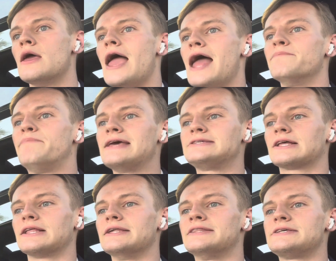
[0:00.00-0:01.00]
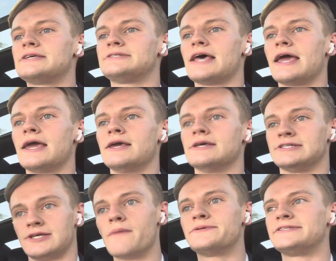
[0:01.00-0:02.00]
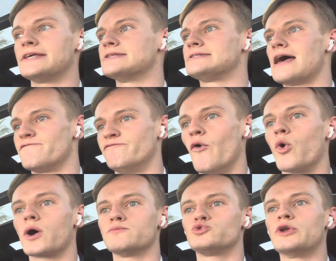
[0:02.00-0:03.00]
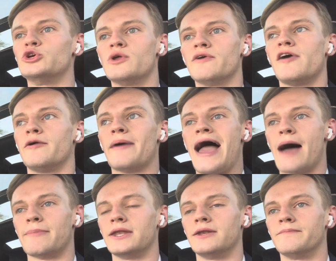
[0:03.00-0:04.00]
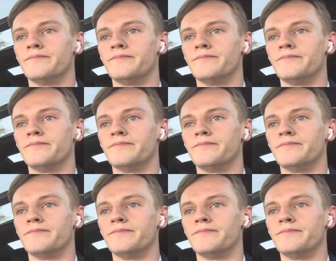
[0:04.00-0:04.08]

And basically this is a substance that forms when you develop a habit.